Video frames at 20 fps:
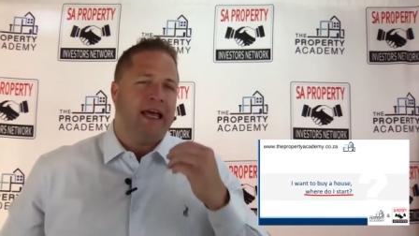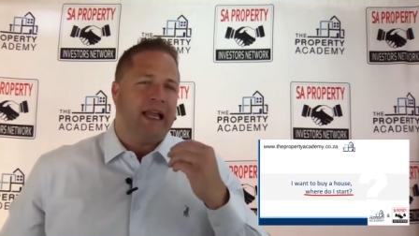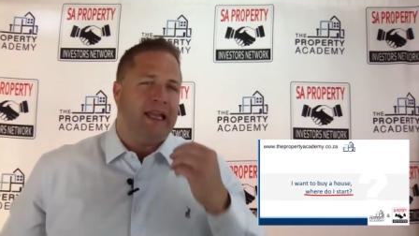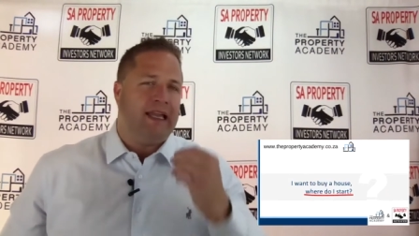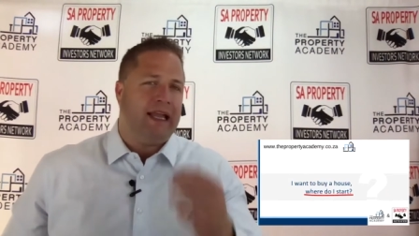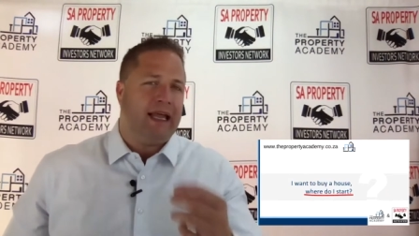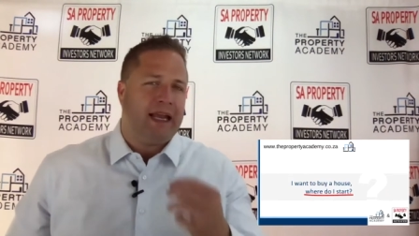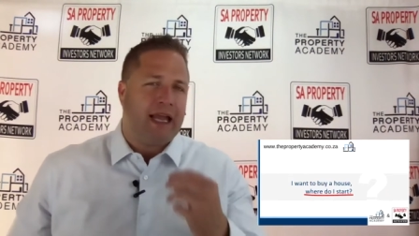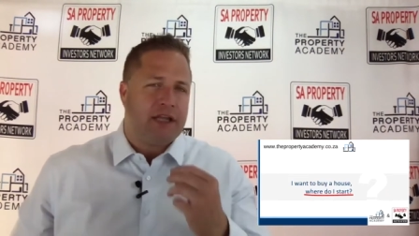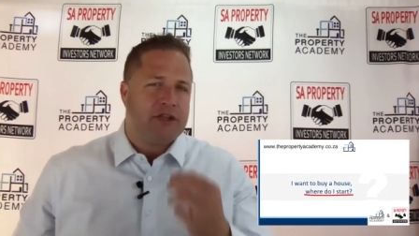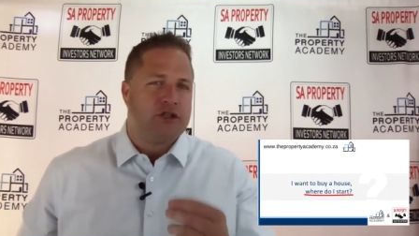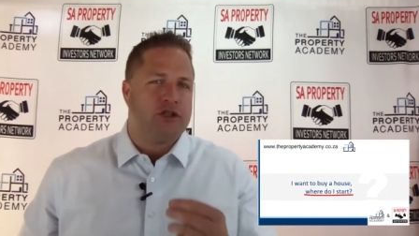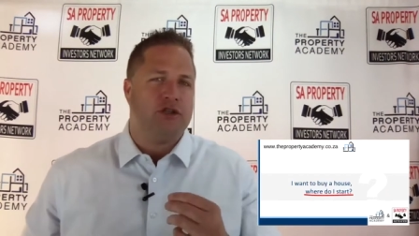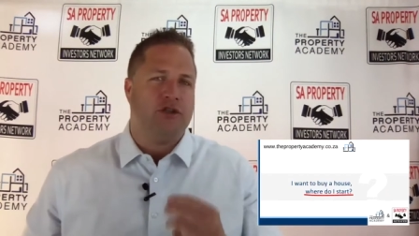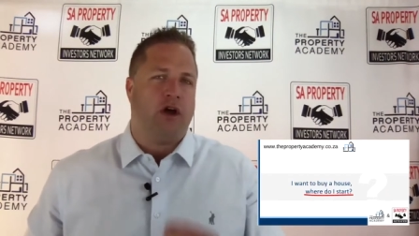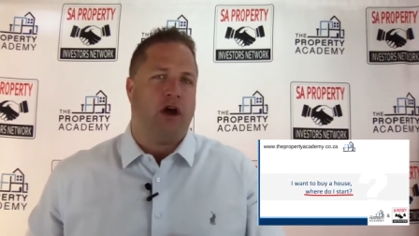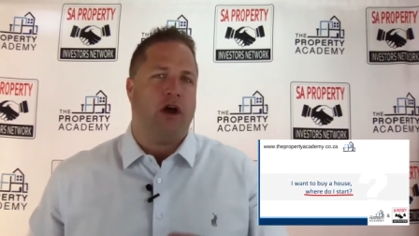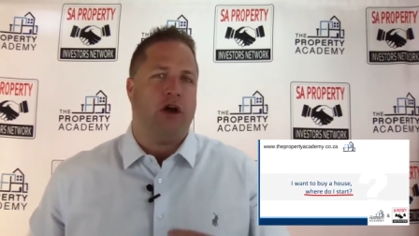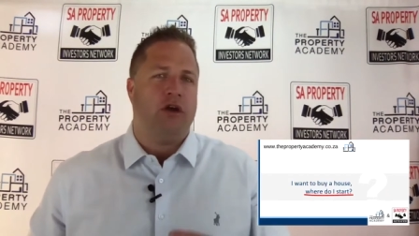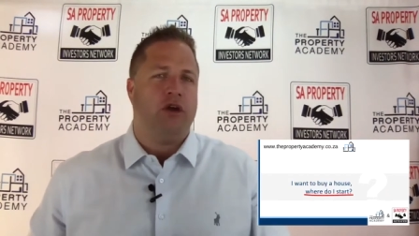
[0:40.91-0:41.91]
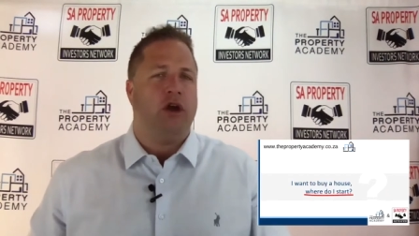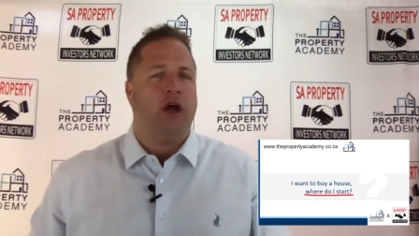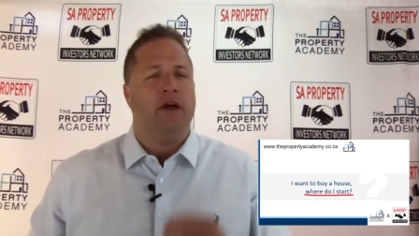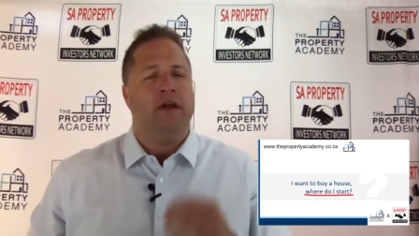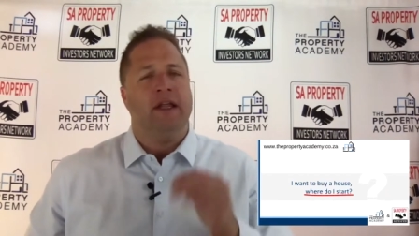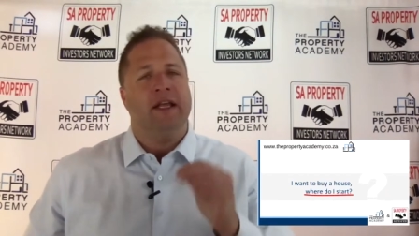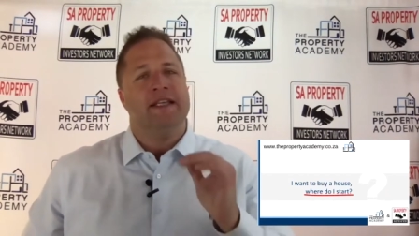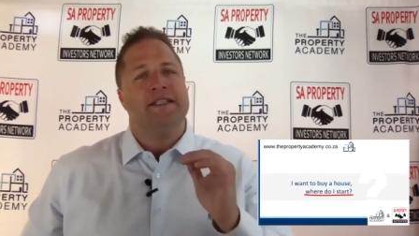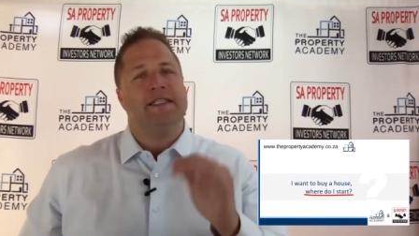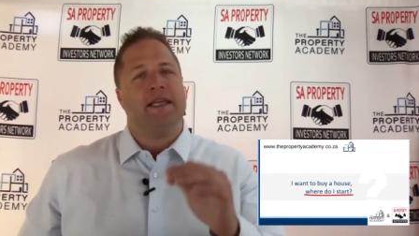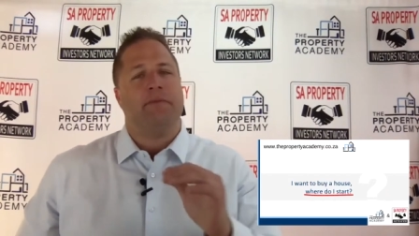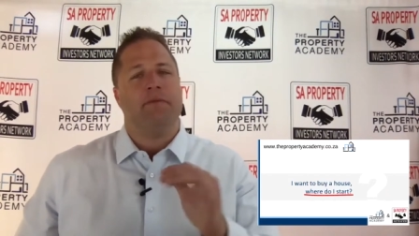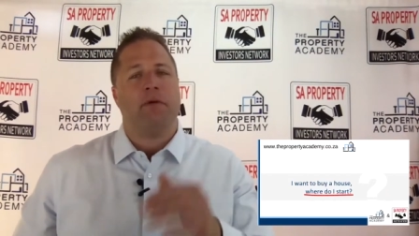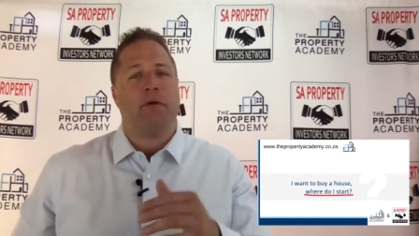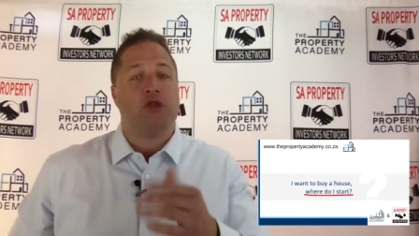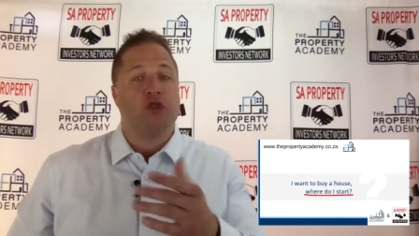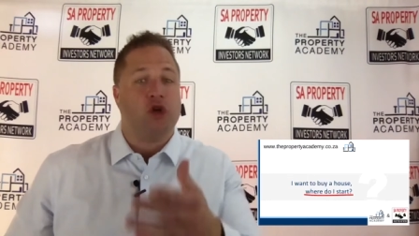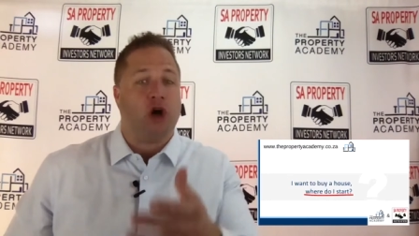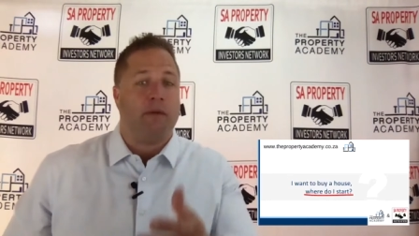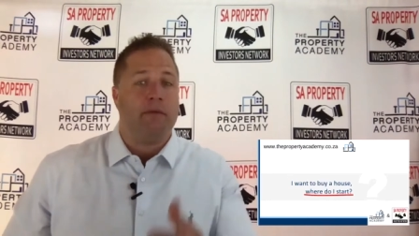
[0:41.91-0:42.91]
Let us know. You know, some of the
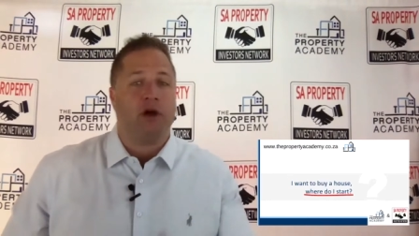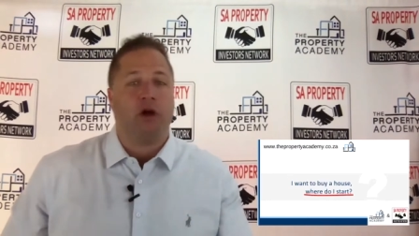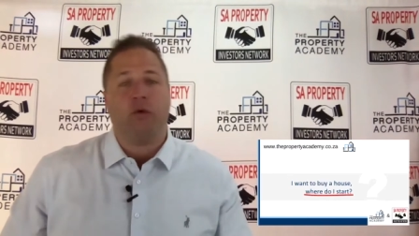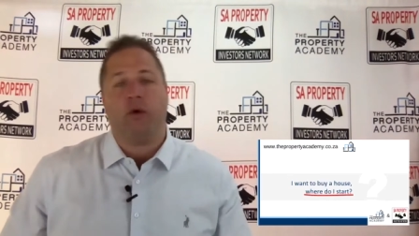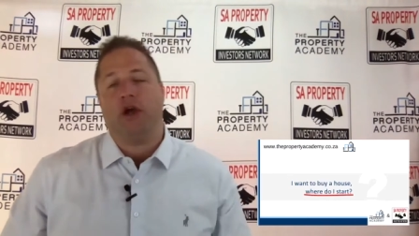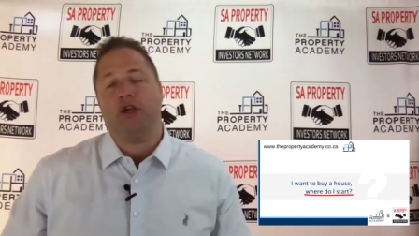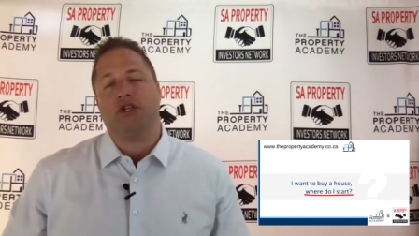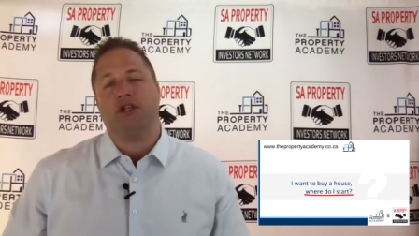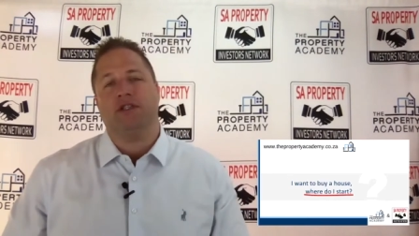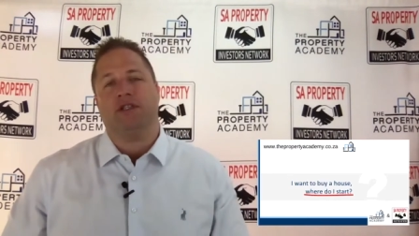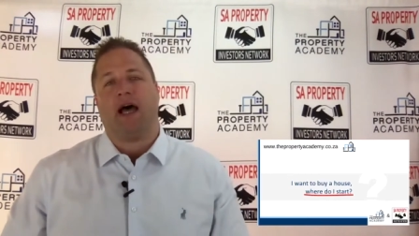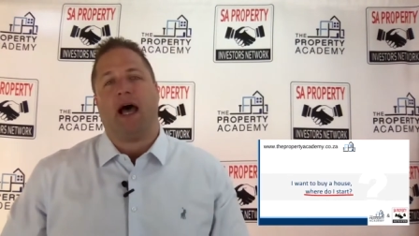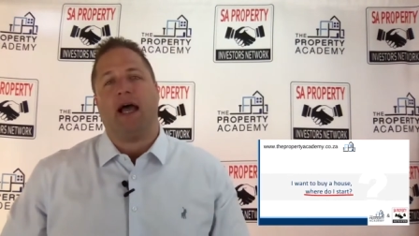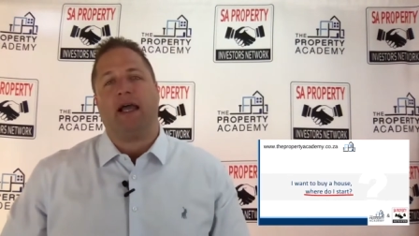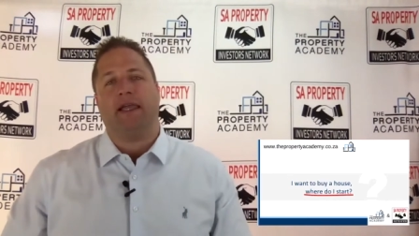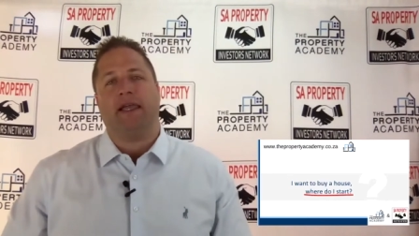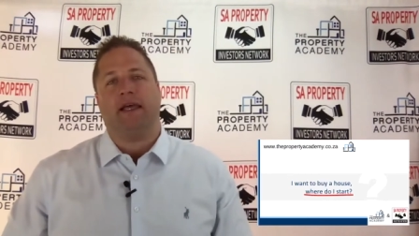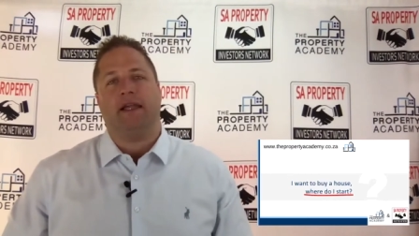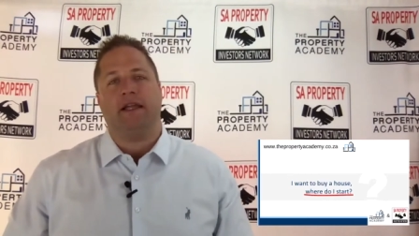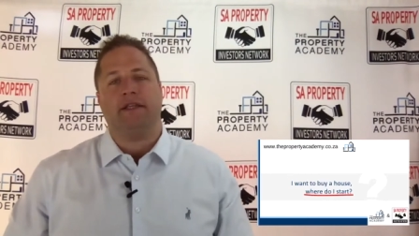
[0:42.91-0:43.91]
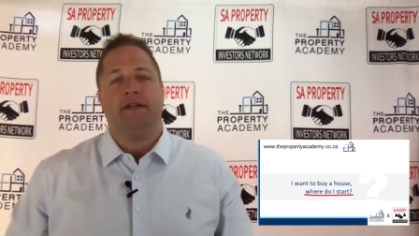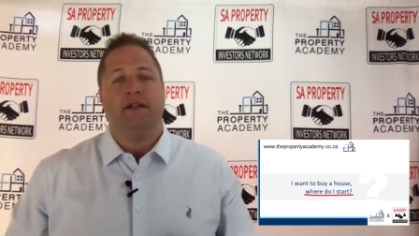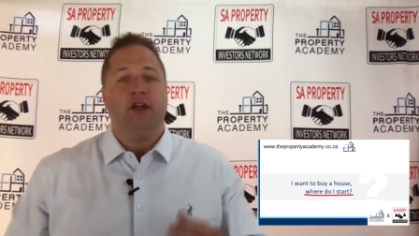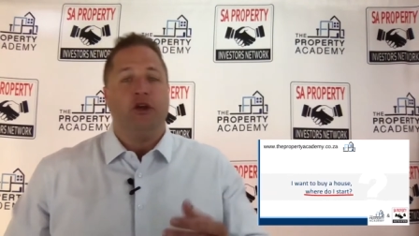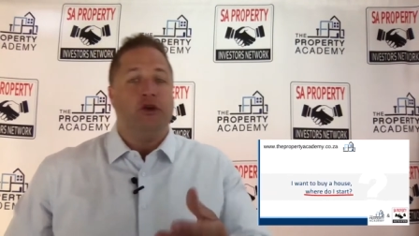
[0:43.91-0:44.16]
most common questions I get is,